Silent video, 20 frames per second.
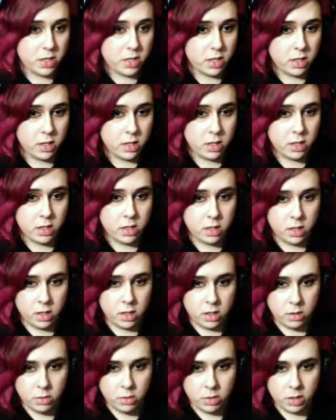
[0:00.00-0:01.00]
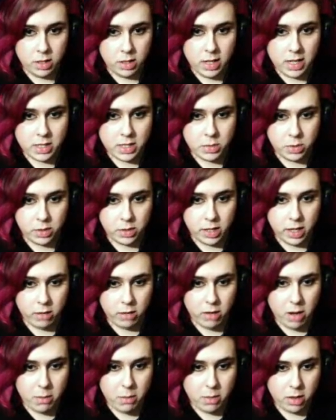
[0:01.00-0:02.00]
The last one. Okay,
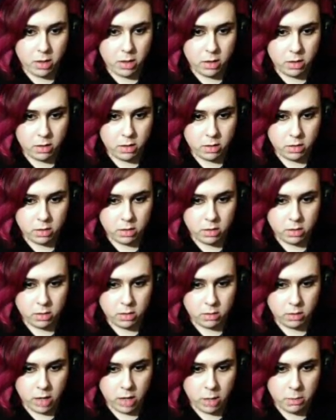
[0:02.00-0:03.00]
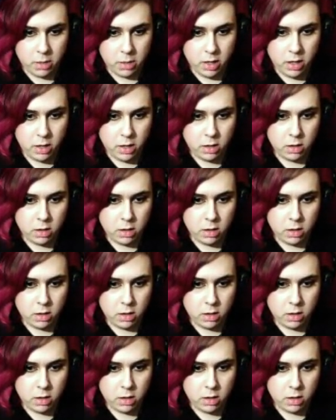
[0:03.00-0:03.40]
grab me. Grab me.